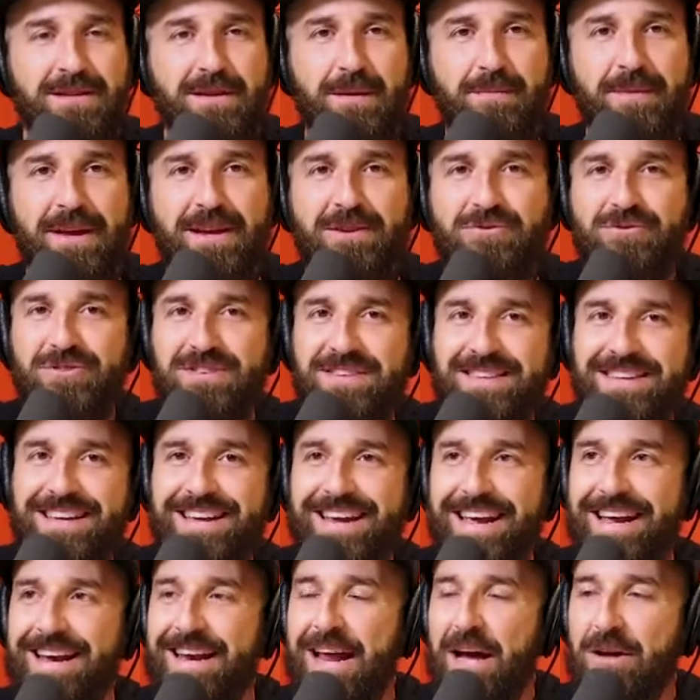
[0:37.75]
some
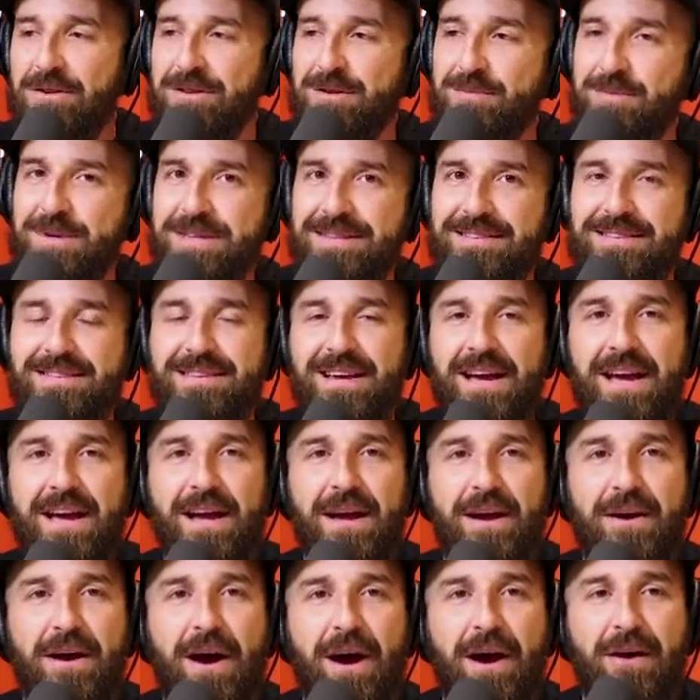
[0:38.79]
interesting announcements
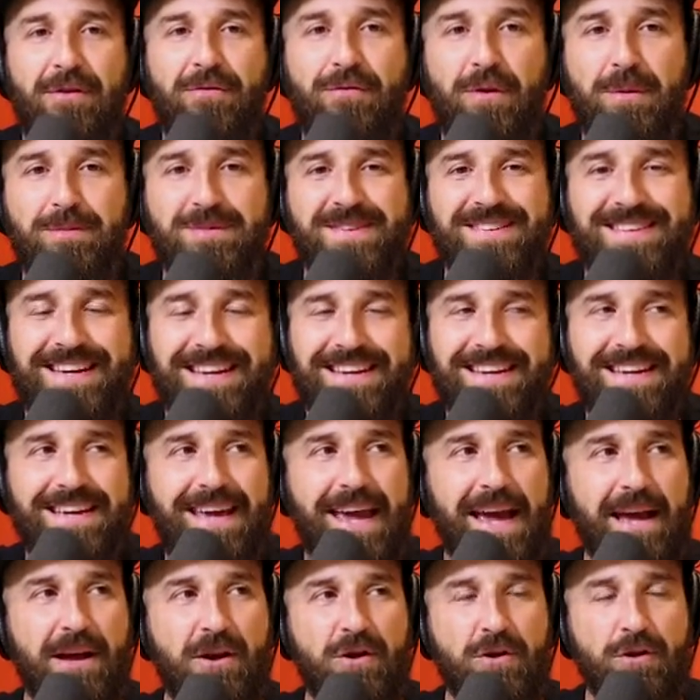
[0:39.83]
from
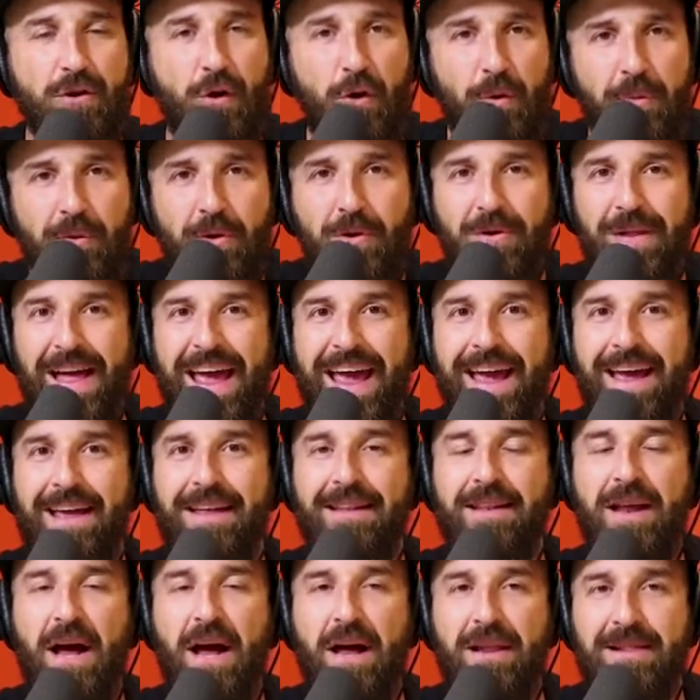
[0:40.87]
CDK Global
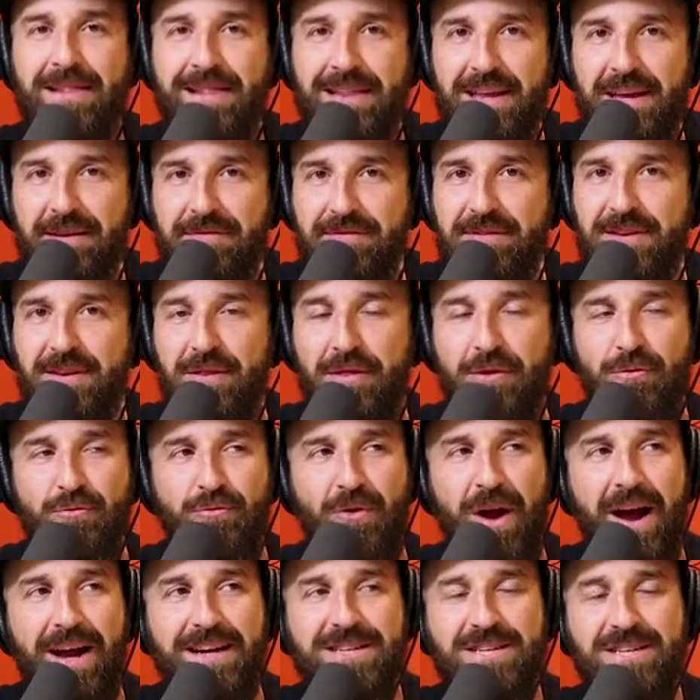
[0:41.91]
and Lyft, the
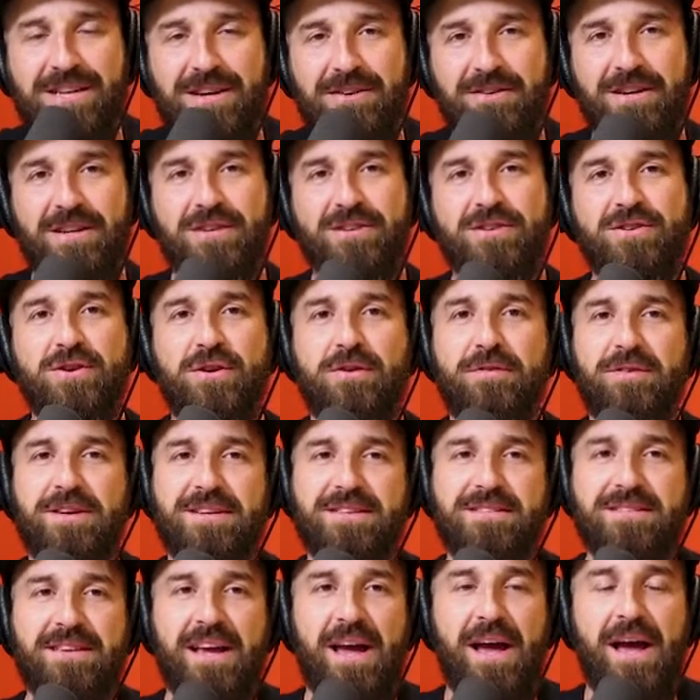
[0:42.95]
ride-sharing
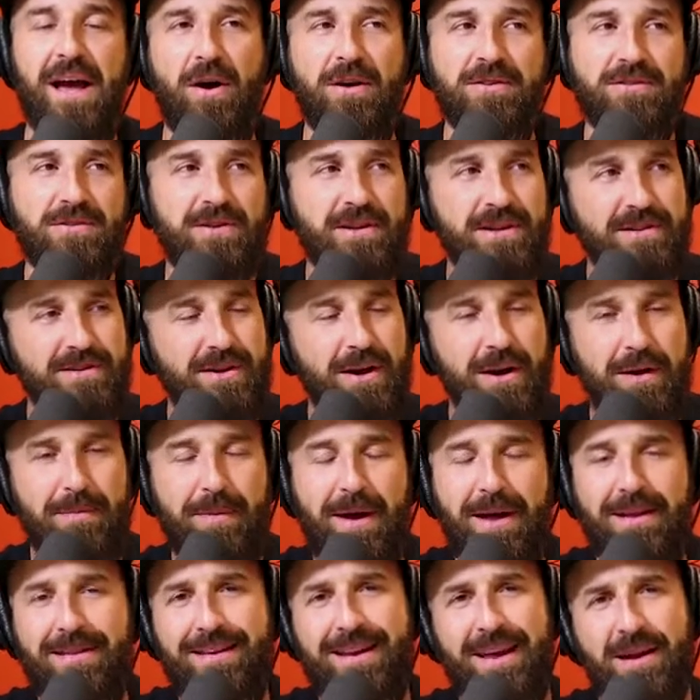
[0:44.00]
service. Also going to talk
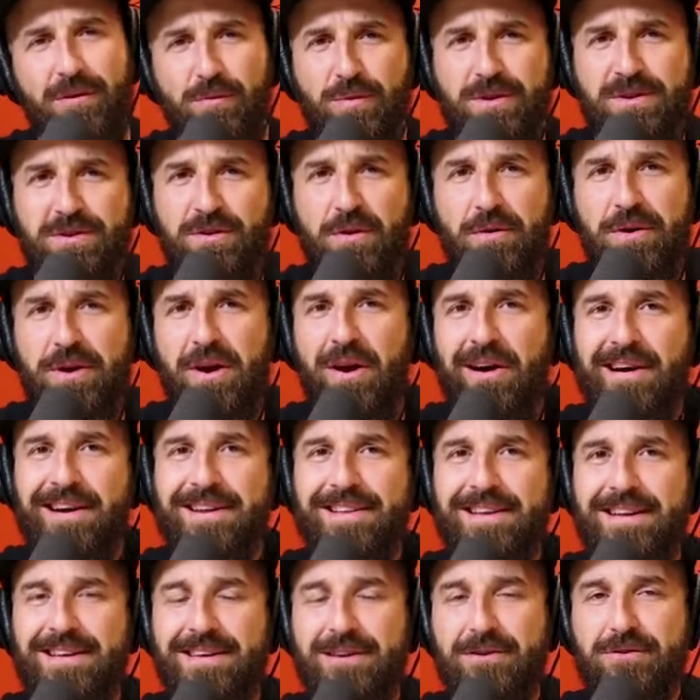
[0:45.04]
about kind of what's going on in
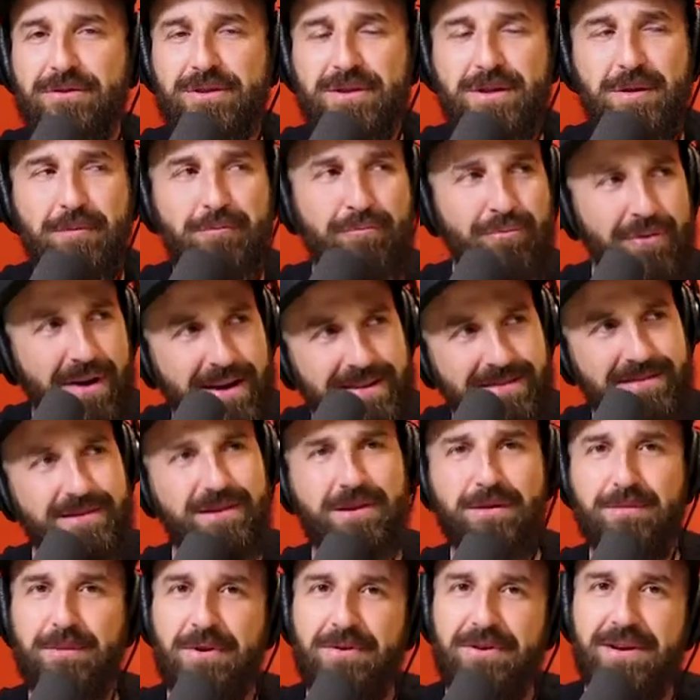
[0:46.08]
the Dealers Compressed
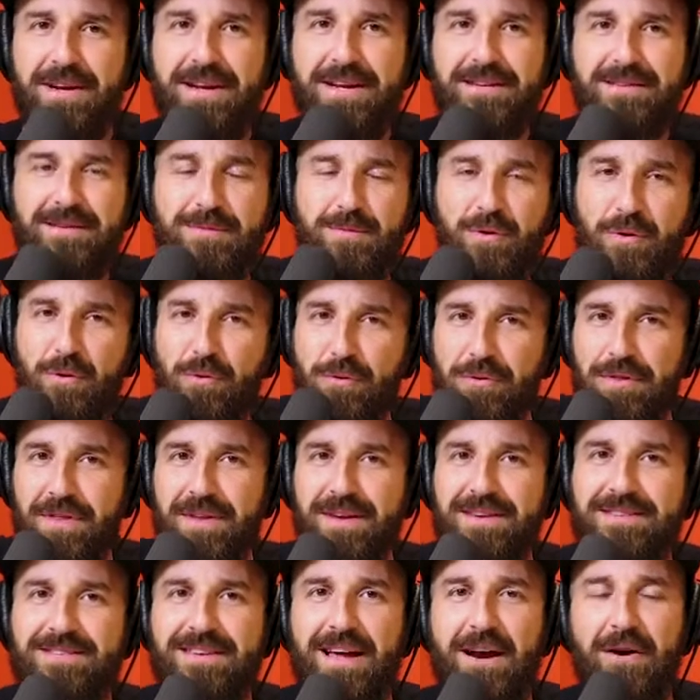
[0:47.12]
community and some cool
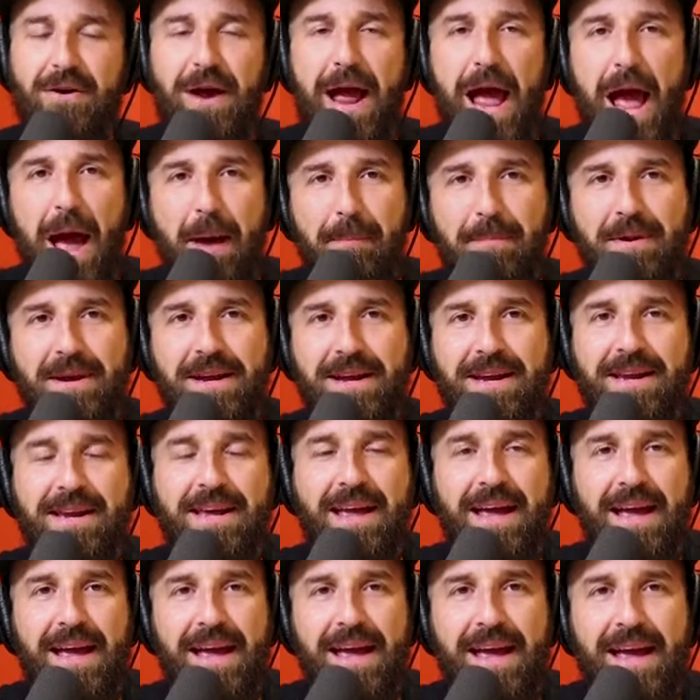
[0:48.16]
things that are happening.
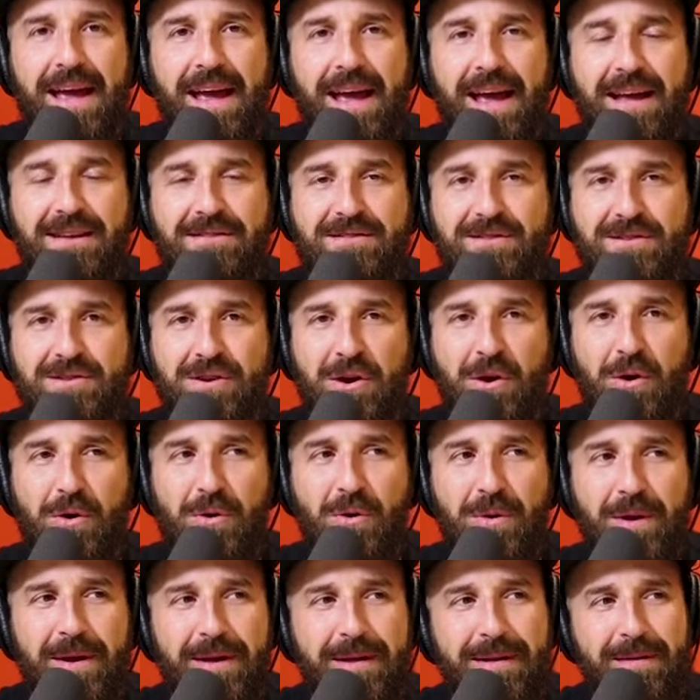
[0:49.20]
And
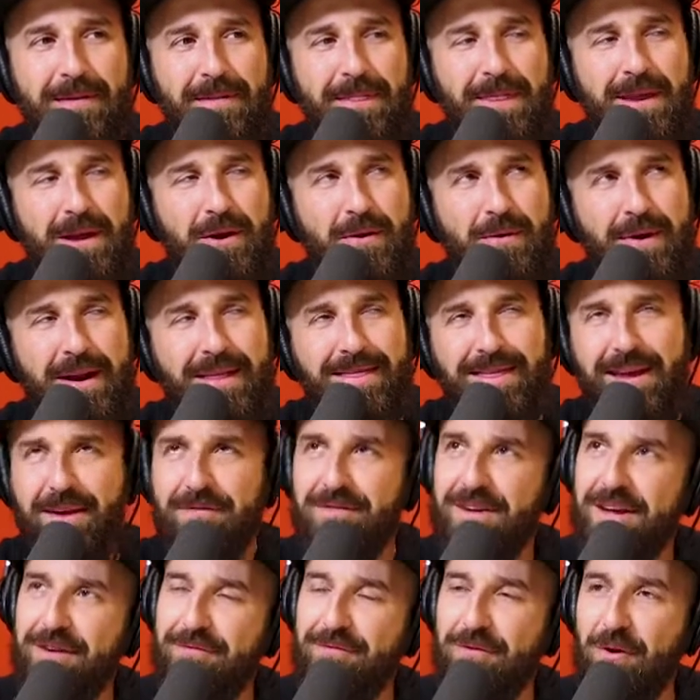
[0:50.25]
so, you know, when I think of
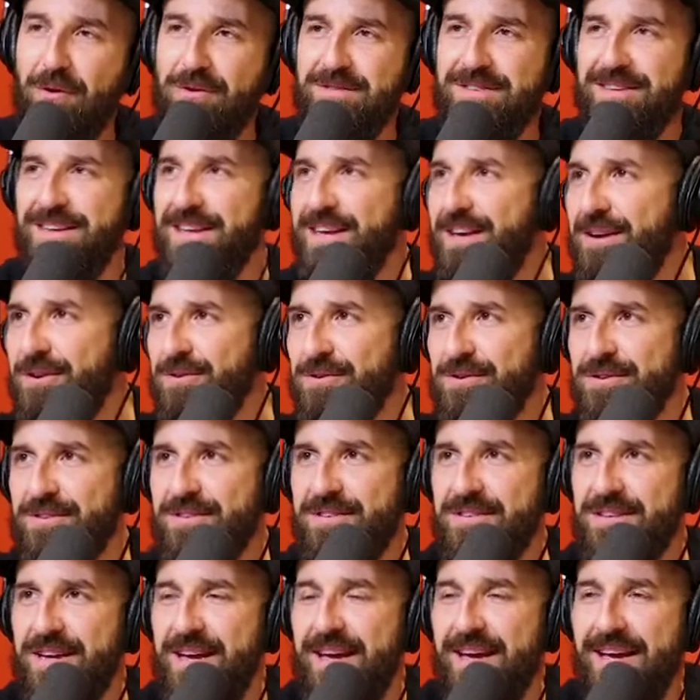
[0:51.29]
Nick Foles and the
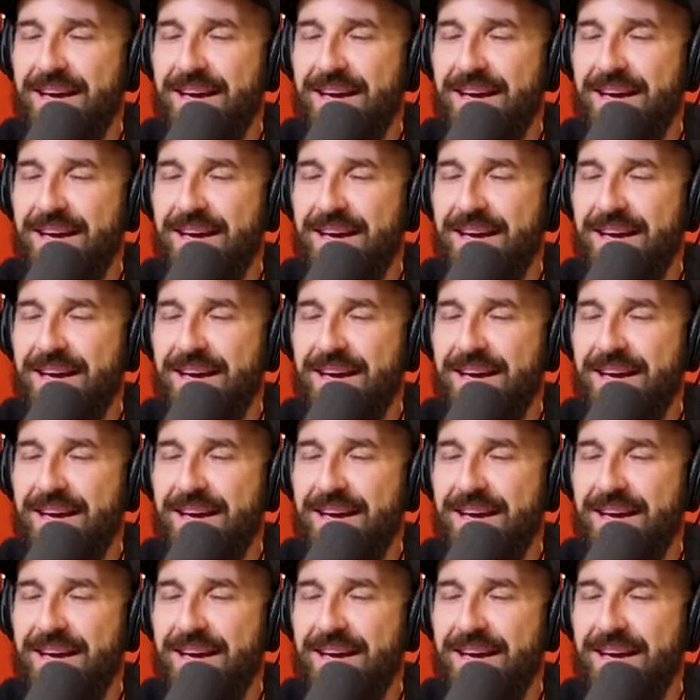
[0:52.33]
Eagles,